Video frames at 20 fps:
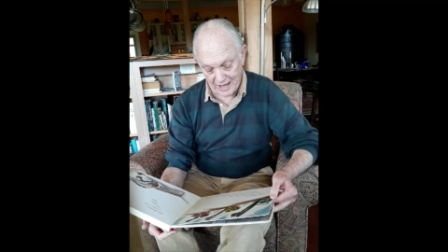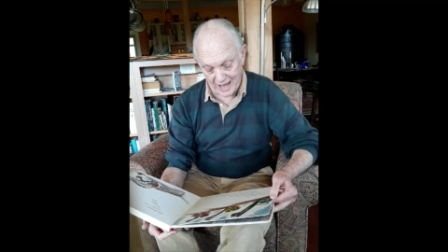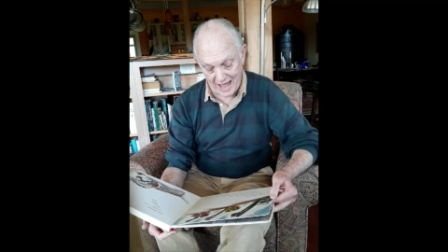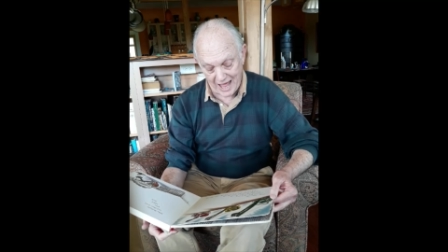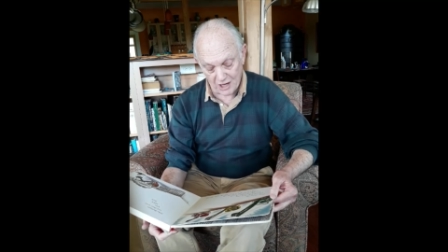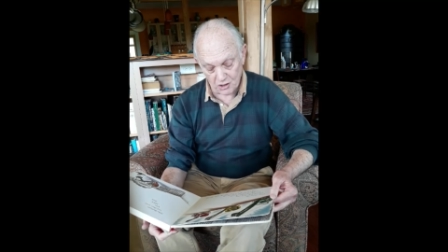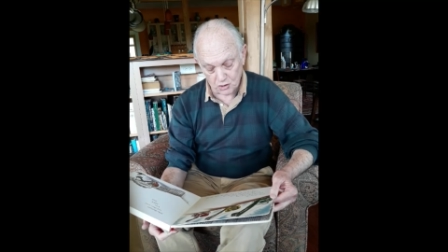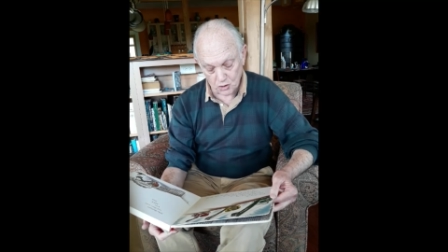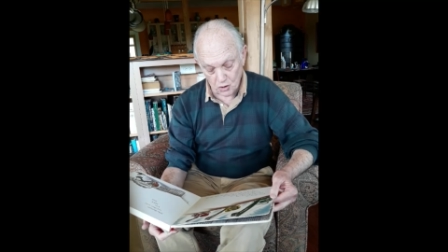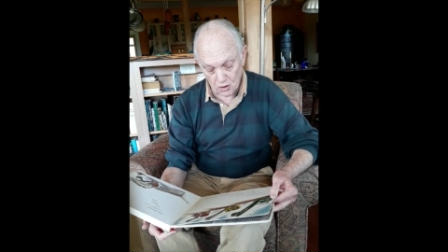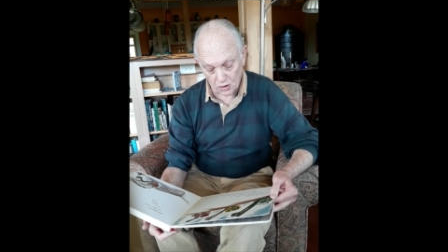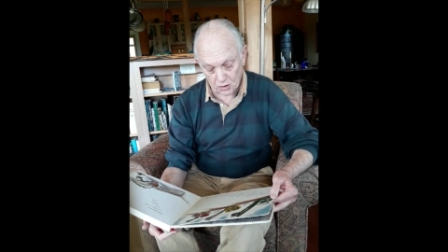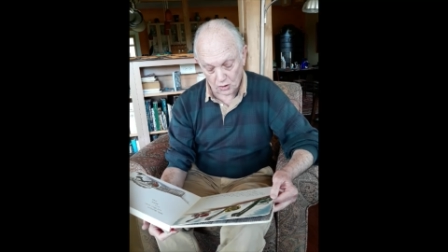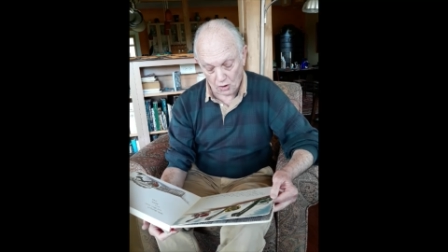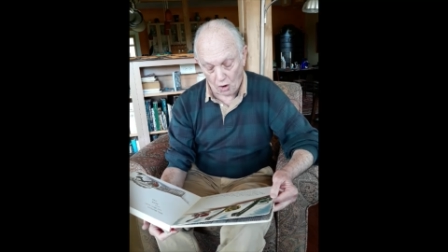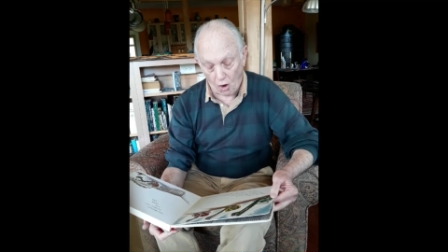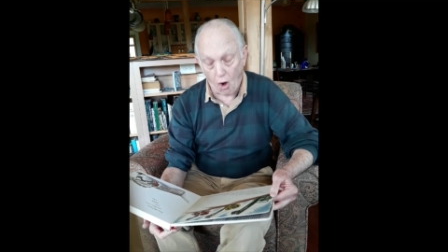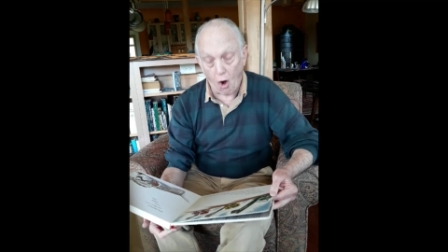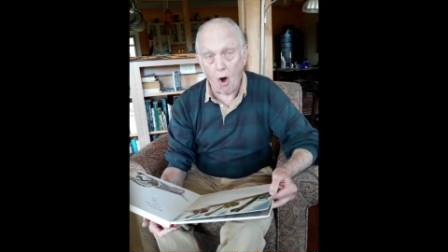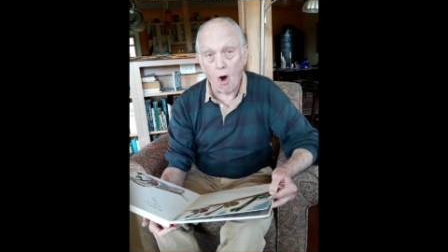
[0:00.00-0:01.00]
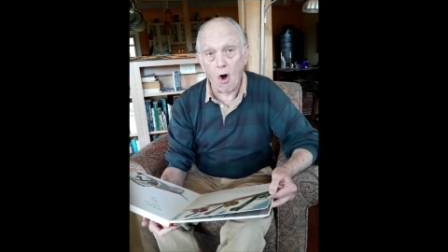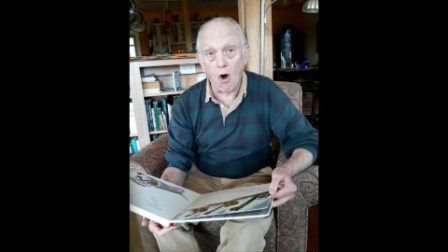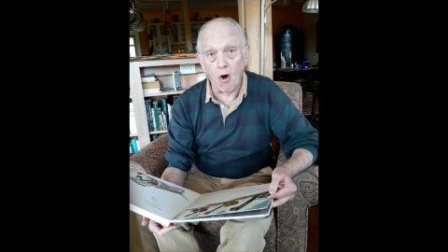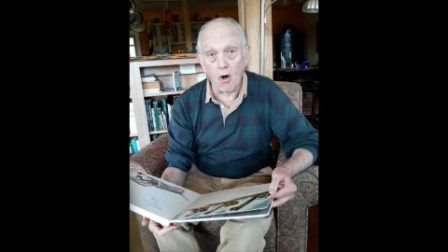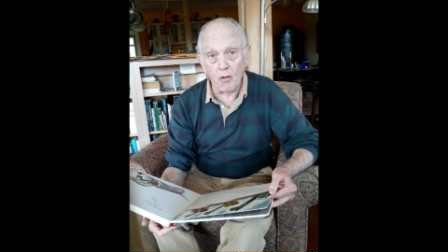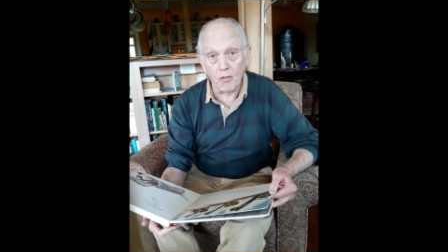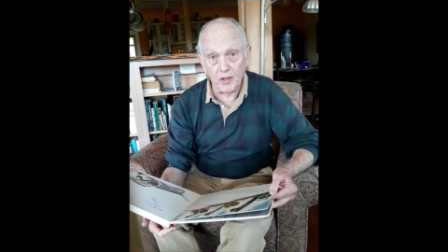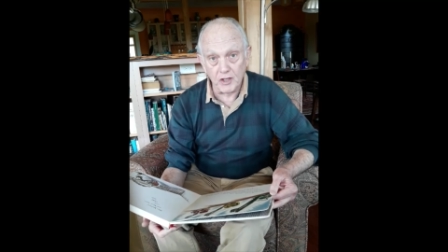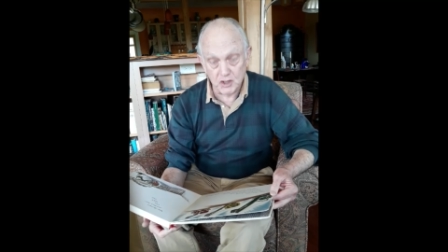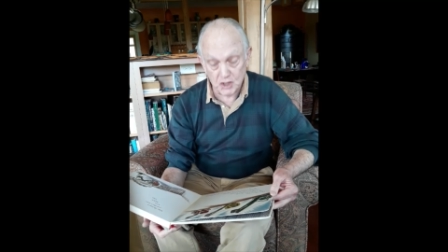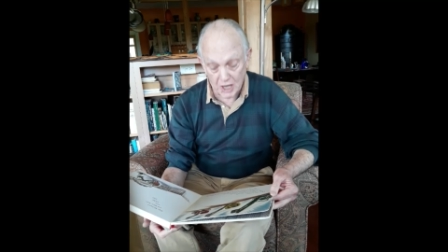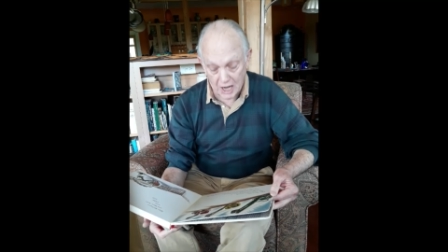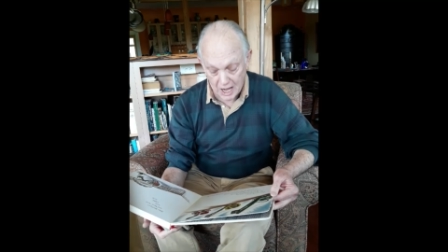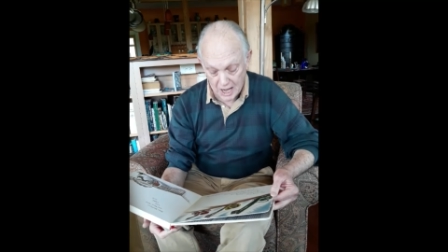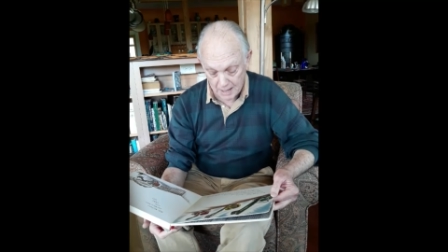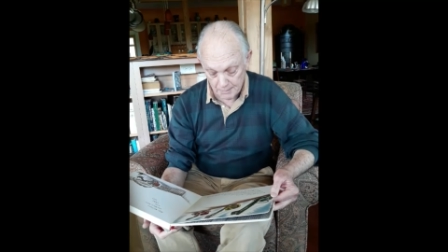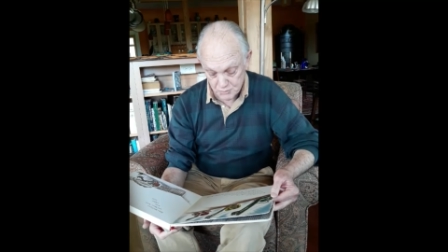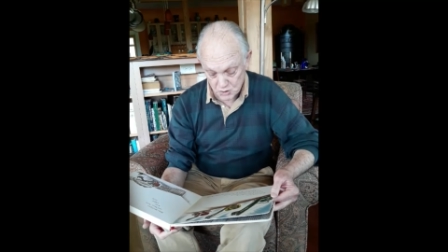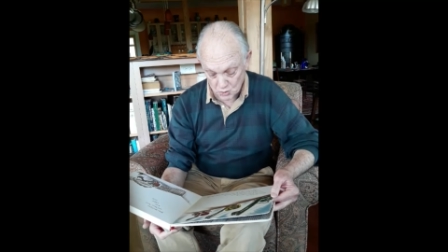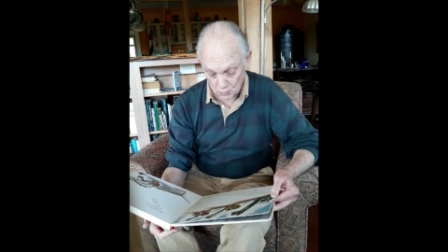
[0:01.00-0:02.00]
and took all the
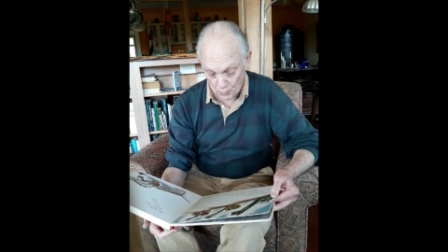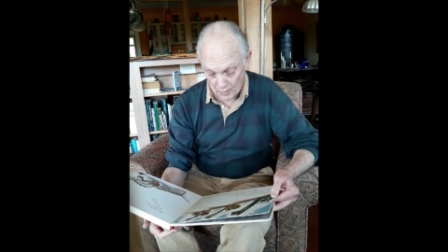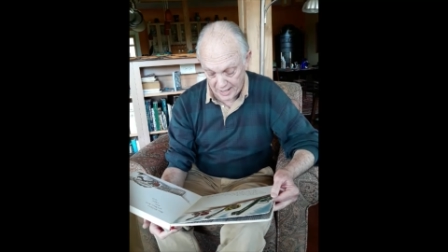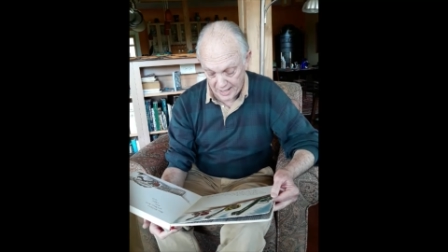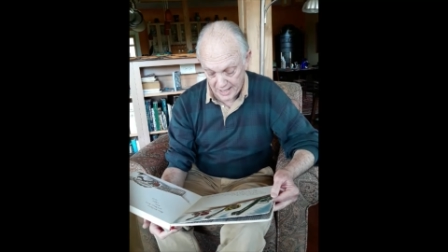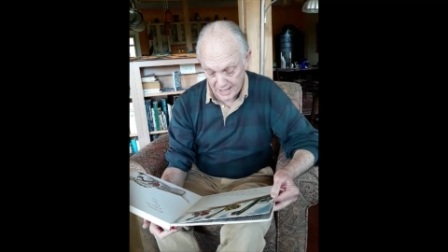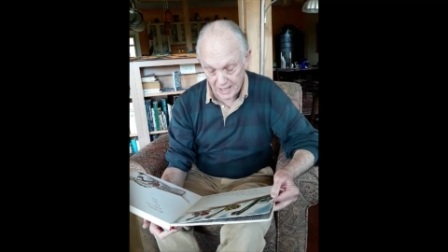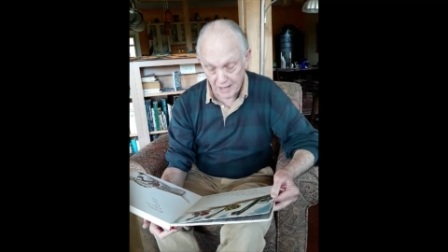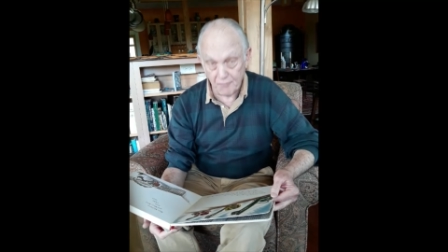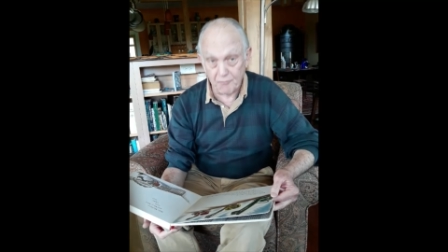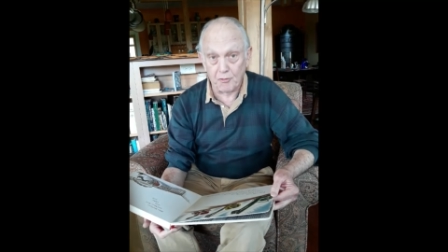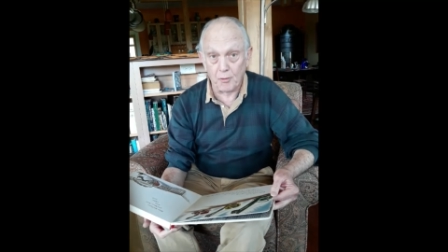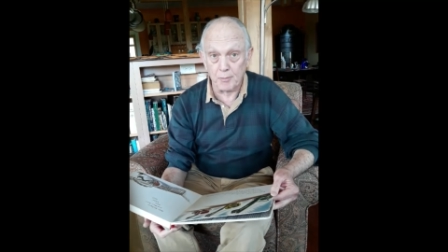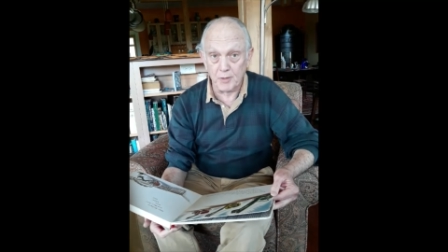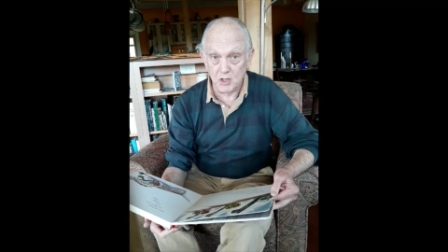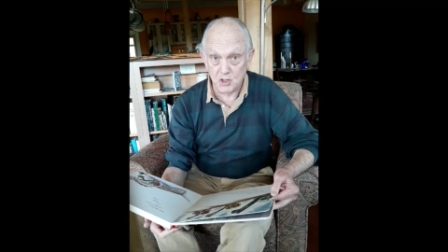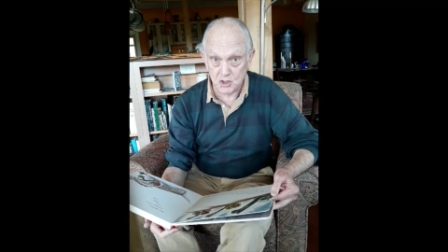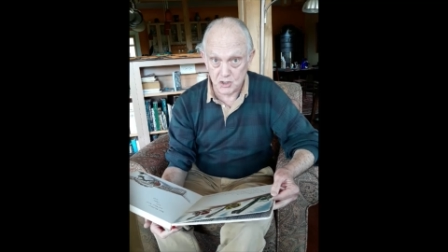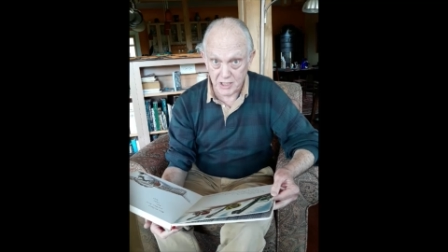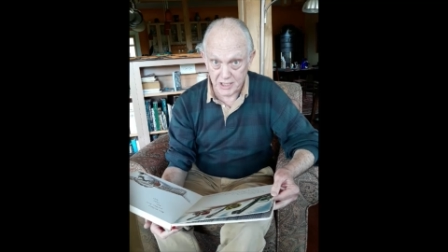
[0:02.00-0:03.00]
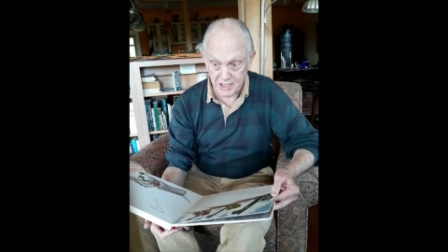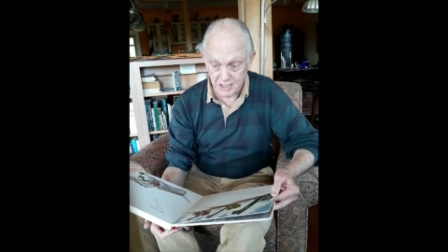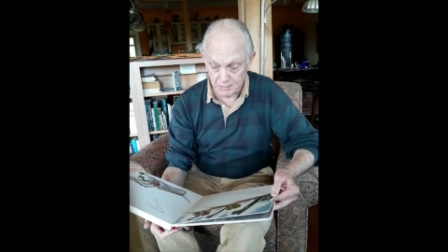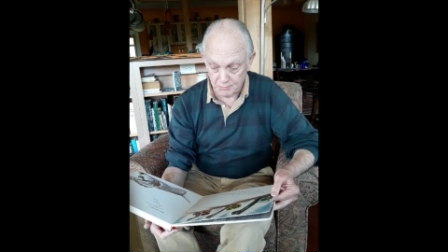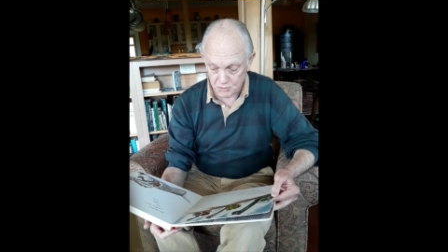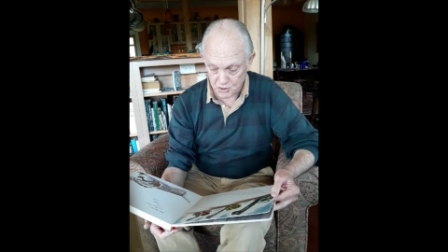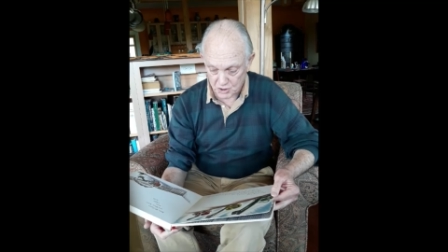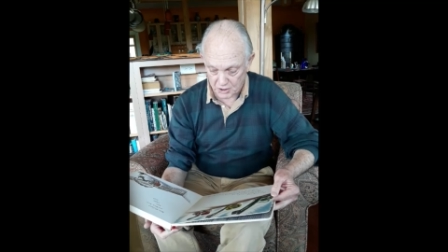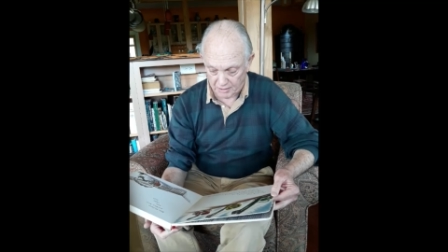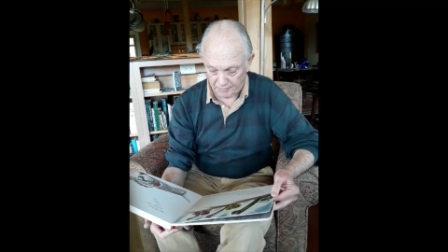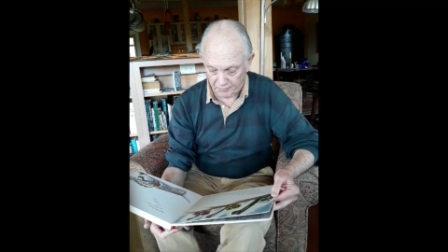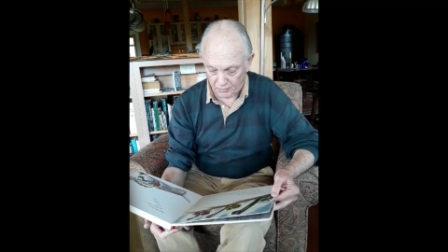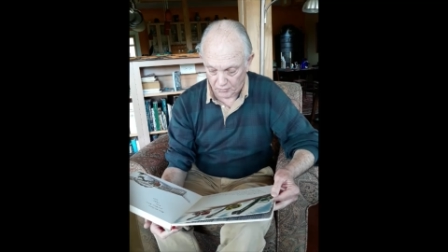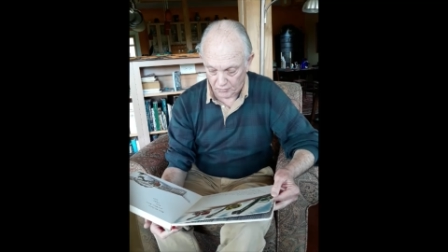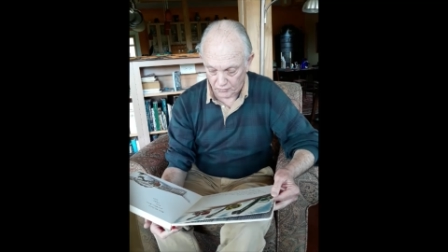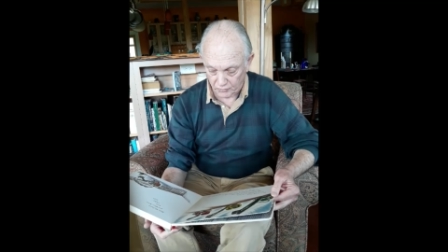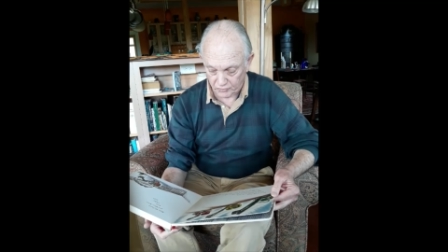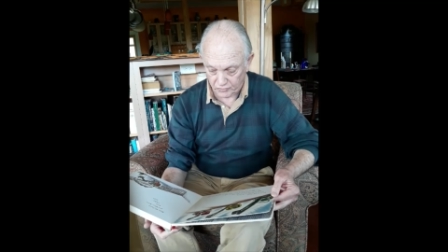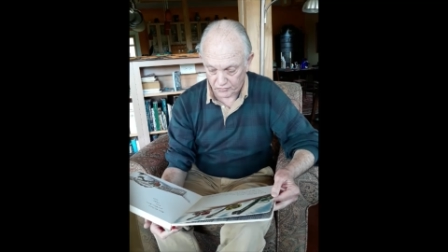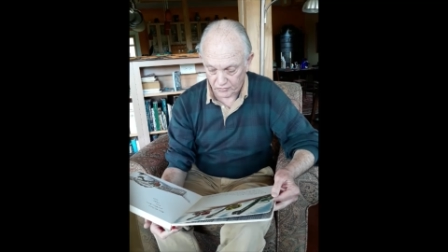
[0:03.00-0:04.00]
jobs away from the steam
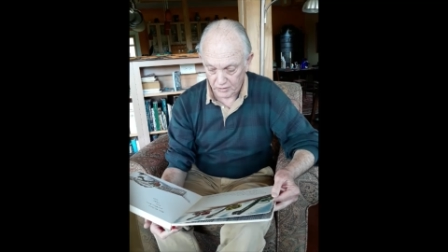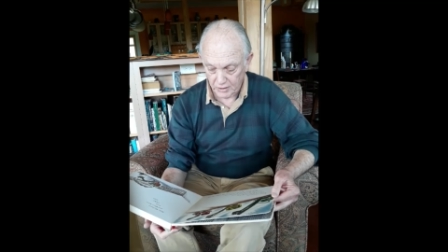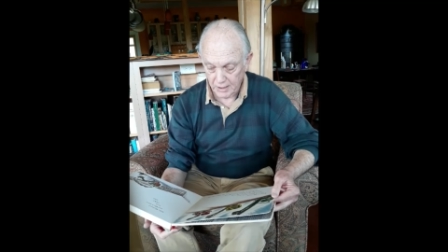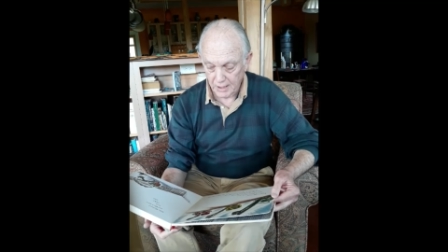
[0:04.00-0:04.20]
shovels.